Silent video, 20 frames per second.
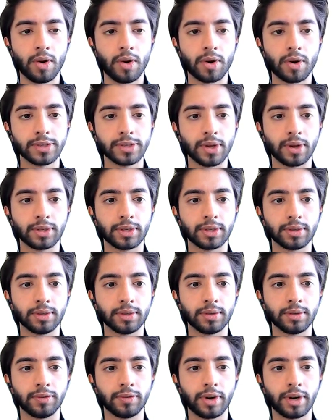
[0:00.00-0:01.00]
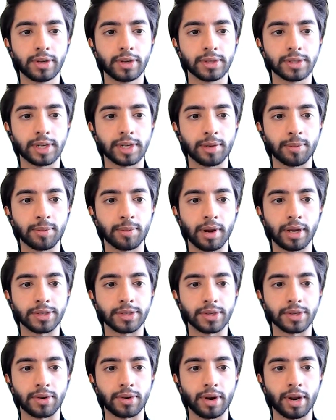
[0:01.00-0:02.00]
horizontal, vertical
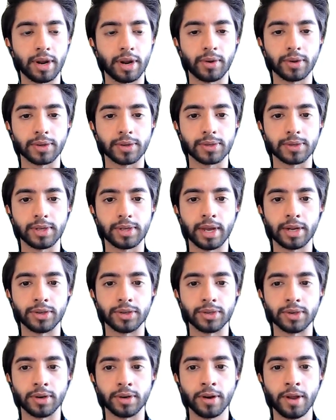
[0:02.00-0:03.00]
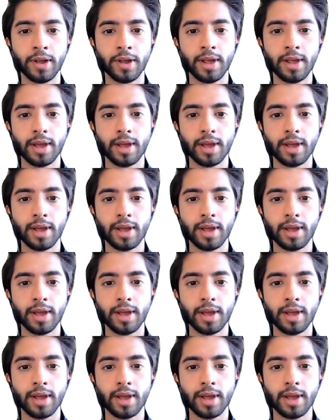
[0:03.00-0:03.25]
stabilizer, and also the engine.